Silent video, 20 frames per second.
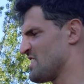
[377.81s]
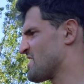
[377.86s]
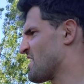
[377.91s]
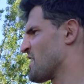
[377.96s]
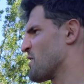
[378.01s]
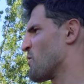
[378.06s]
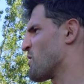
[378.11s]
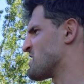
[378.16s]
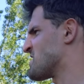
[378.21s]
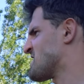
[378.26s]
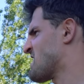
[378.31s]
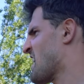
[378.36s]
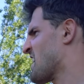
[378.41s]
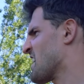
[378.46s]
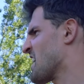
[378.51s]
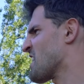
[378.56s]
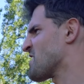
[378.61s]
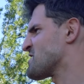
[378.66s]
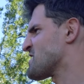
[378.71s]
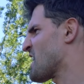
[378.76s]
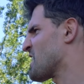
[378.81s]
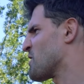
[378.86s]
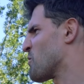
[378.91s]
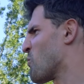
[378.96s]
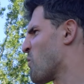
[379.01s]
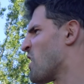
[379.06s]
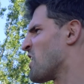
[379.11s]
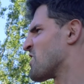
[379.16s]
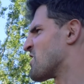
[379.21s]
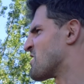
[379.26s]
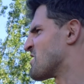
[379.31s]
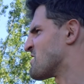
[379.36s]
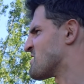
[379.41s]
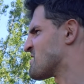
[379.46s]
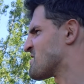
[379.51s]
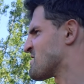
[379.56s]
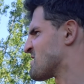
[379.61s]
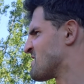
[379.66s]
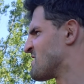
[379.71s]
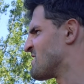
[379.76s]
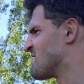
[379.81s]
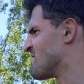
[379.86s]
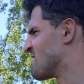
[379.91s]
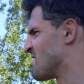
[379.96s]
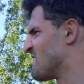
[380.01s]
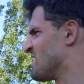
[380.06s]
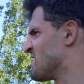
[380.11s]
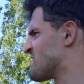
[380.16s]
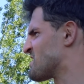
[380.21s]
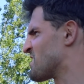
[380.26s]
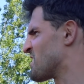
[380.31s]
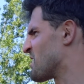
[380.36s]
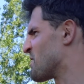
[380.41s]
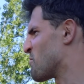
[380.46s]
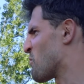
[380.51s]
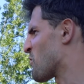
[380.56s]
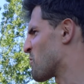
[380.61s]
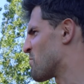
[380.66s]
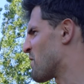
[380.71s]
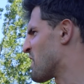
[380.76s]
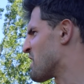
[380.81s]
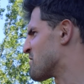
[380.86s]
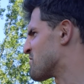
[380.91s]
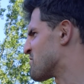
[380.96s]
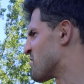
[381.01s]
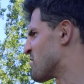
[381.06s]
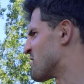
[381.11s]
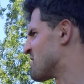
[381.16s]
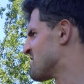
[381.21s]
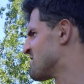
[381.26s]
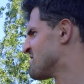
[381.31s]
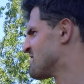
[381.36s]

I'll tell you what, standing outside the water, it's instantly more painful.